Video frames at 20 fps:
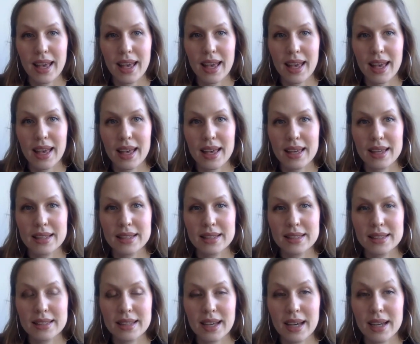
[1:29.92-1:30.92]

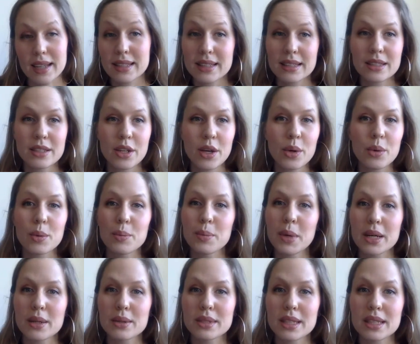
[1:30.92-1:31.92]
And I didn't know
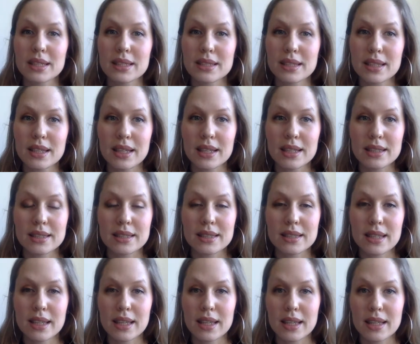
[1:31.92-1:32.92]
about it
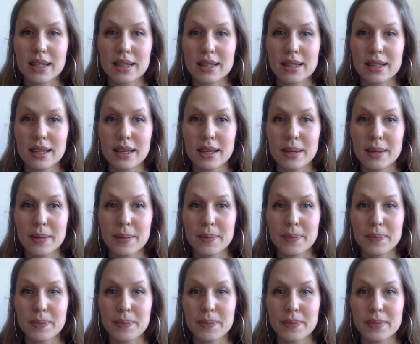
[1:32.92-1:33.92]
until
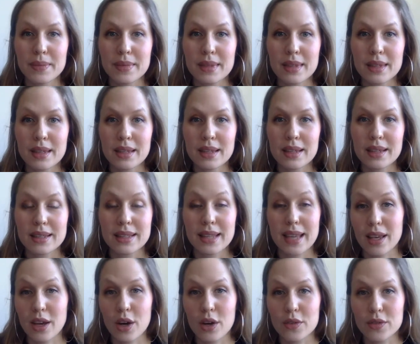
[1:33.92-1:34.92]
a
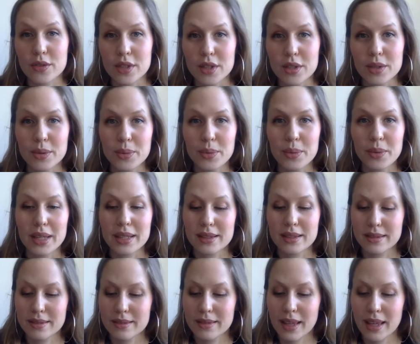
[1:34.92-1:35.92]
day after, when
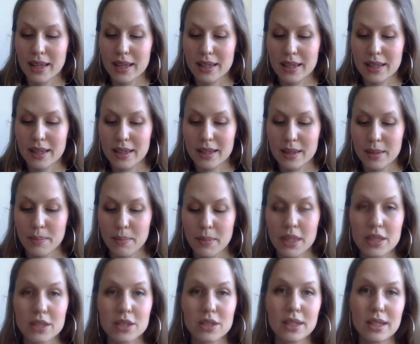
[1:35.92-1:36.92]
they
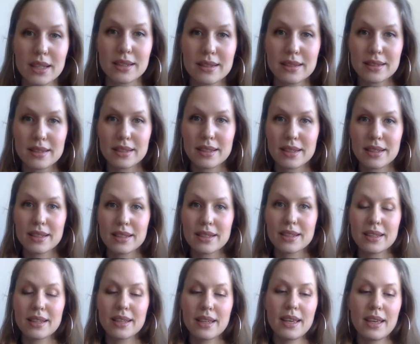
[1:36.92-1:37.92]
mentioned it
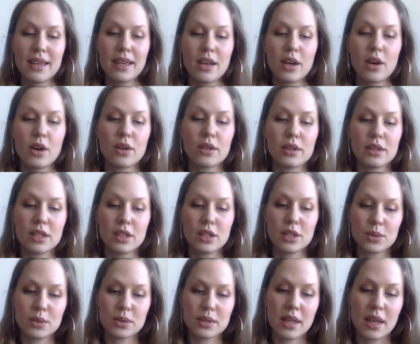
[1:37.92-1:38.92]
on the
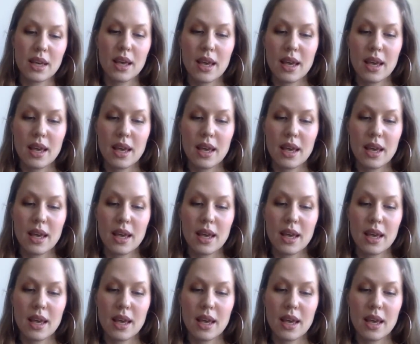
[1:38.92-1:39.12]
news.